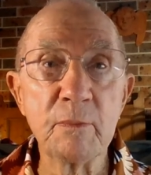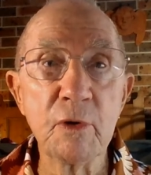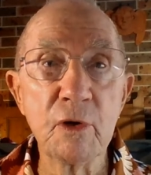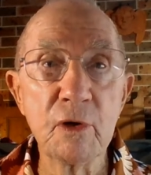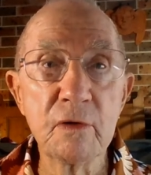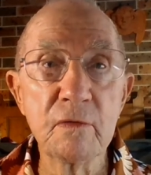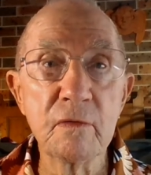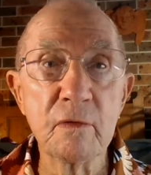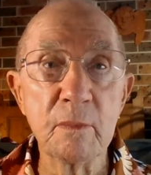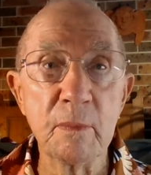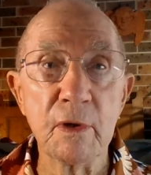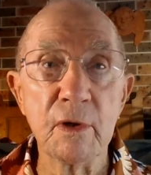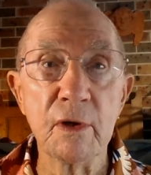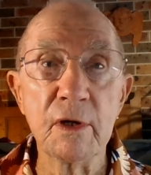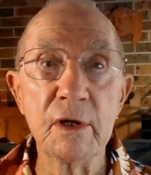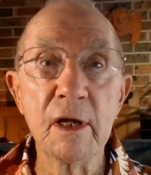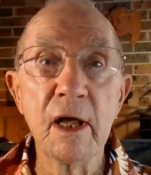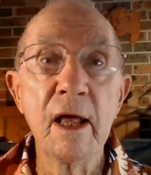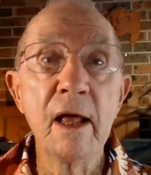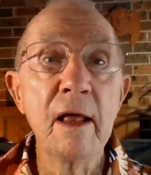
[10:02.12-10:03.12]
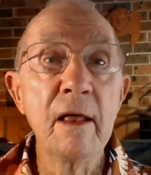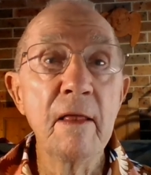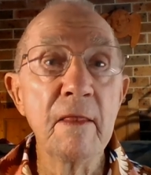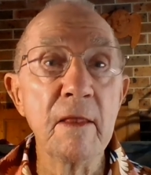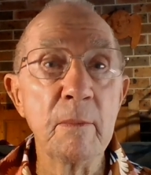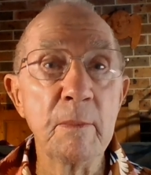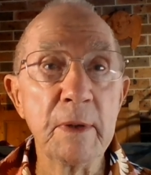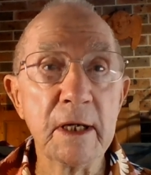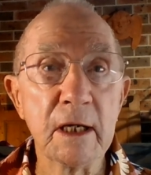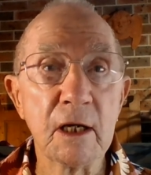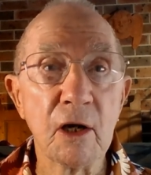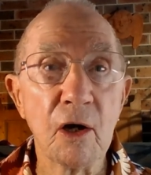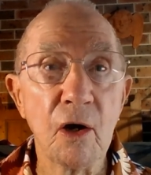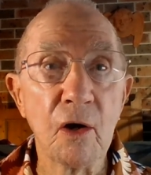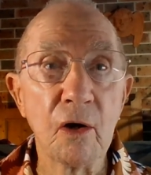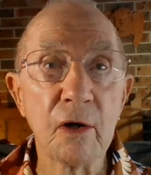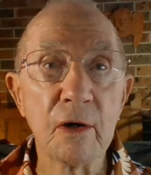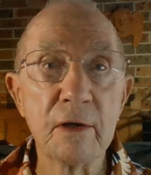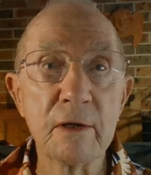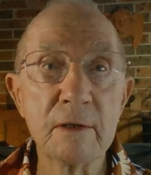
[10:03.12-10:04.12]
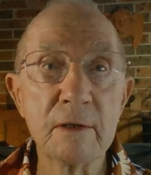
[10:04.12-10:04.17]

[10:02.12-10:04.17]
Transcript: beautiful bird, the peacock.